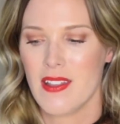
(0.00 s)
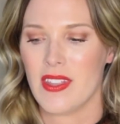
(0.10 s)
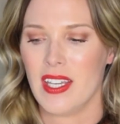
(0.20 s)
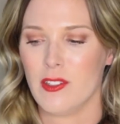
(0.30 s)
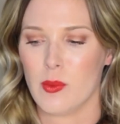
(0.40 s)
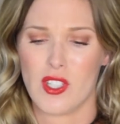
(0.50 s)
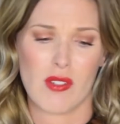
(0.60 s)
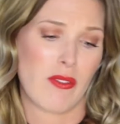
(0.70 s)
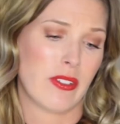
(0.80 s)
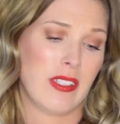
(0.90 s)
these, which
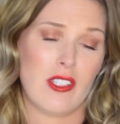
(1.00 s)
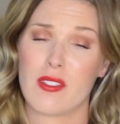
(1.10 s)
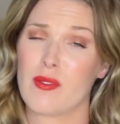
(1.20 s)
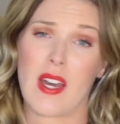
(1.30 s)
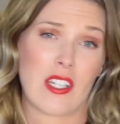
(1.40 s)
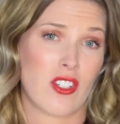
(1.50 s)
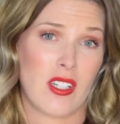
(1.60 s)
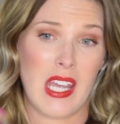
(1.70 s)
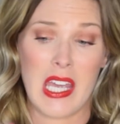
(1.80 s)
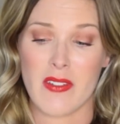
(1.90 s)
are obviously just
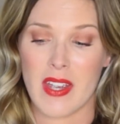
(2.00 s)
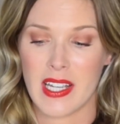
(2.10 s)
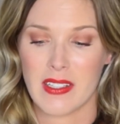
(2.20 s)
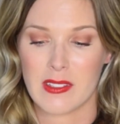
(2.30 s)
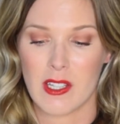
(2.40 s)
fashion earrings.